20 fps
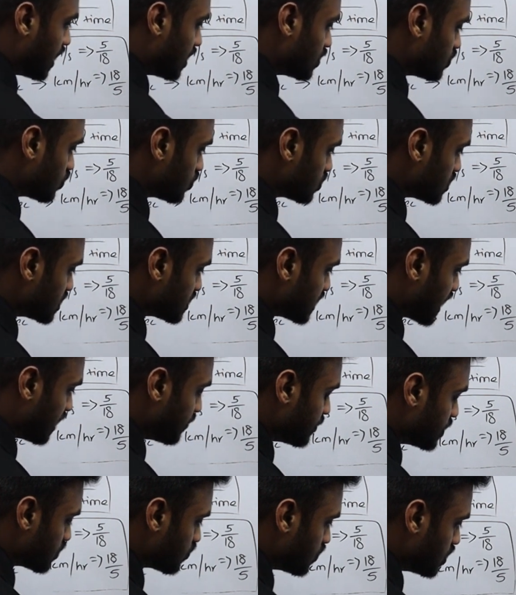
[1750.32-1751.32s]
and total
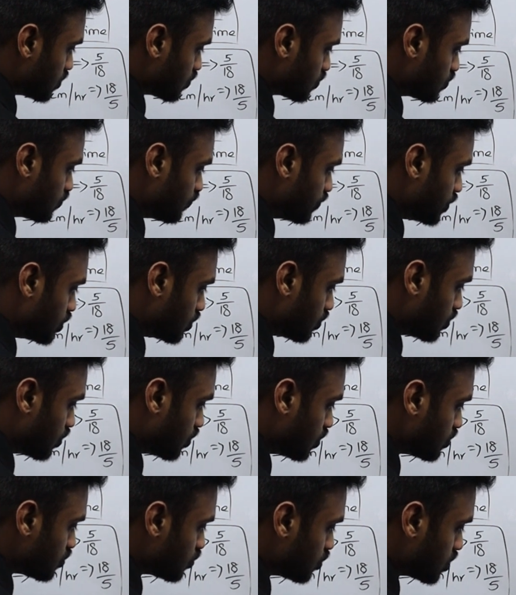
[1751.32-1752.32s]
time equal to, we don't
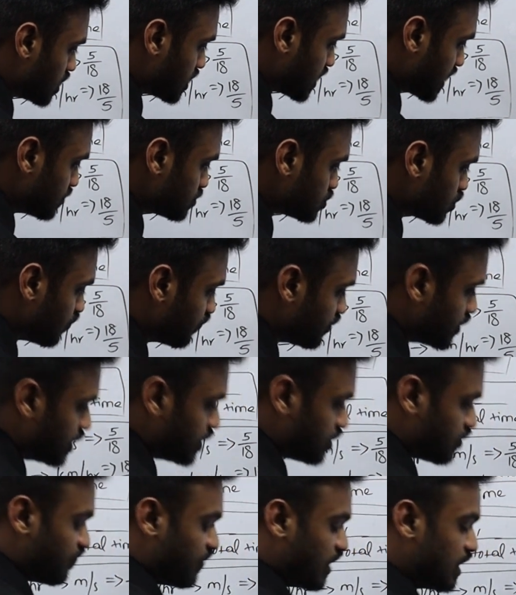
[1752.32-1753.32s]
know total time, so we
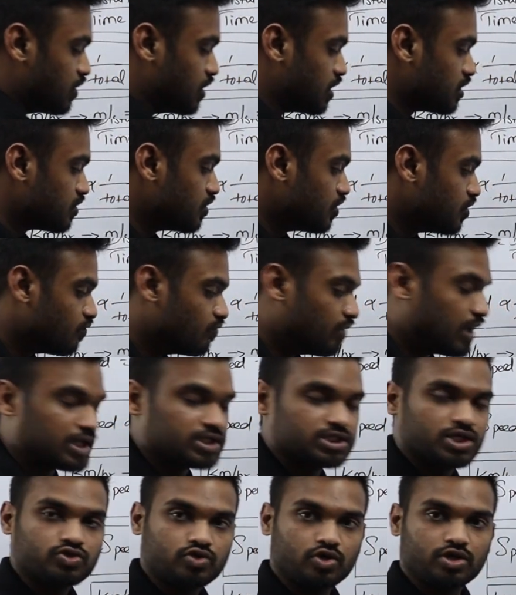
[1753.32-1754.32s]
need to find out what
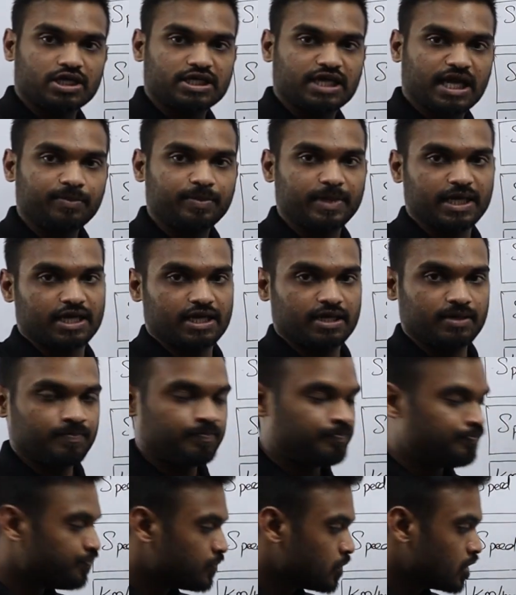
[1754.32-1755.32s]
is the total time taken.
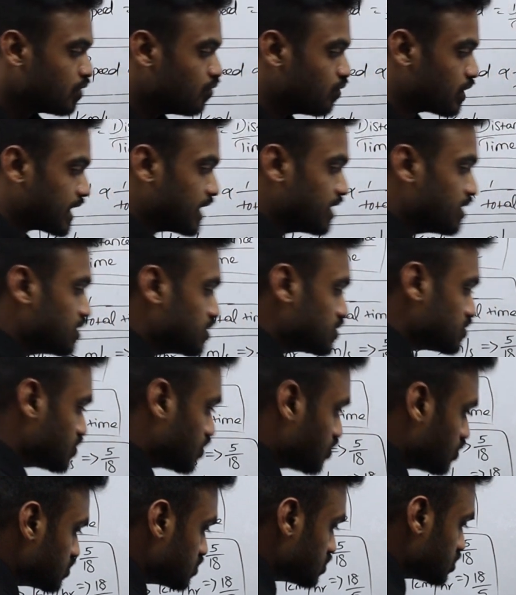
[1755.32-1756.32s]
Okay,
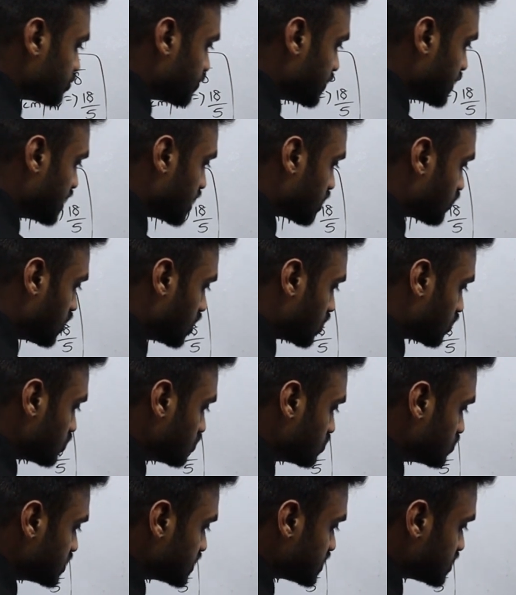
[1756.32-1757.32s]
so speed equal
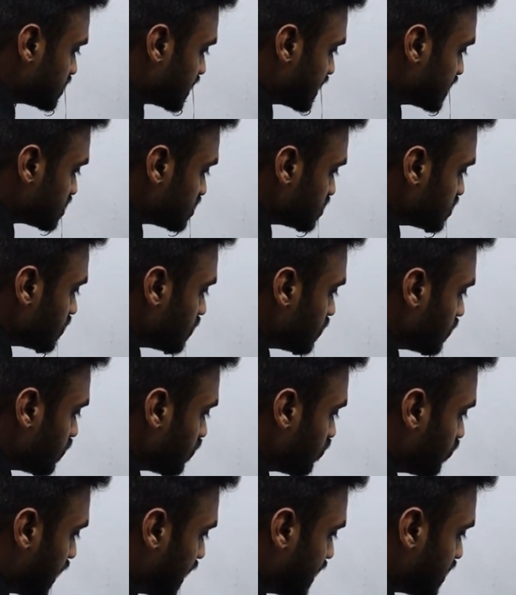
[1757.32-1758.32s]
to distance
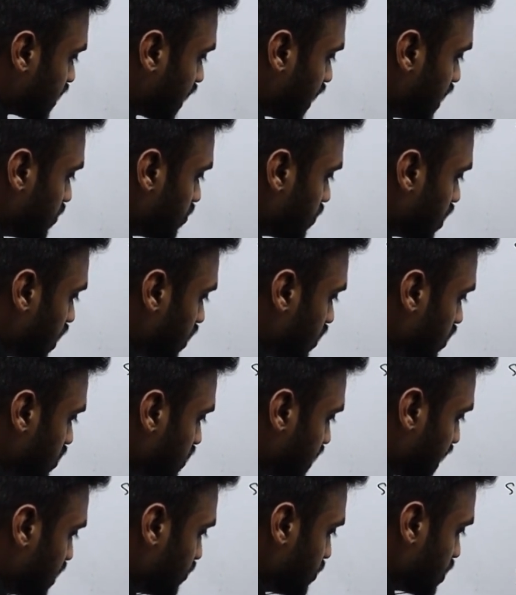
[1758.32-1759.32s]
by time and the
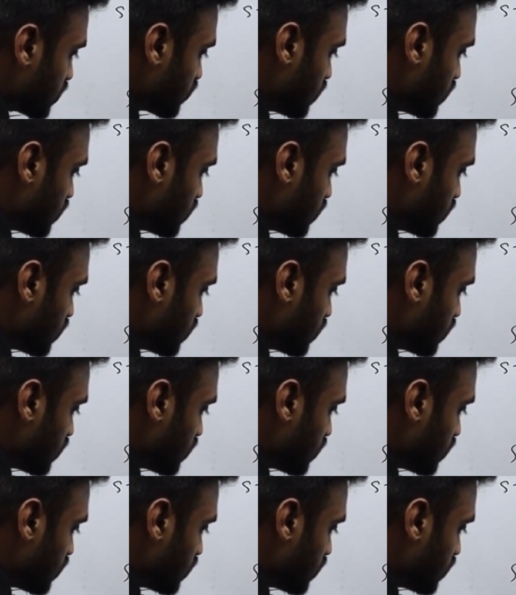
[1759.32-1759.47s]
time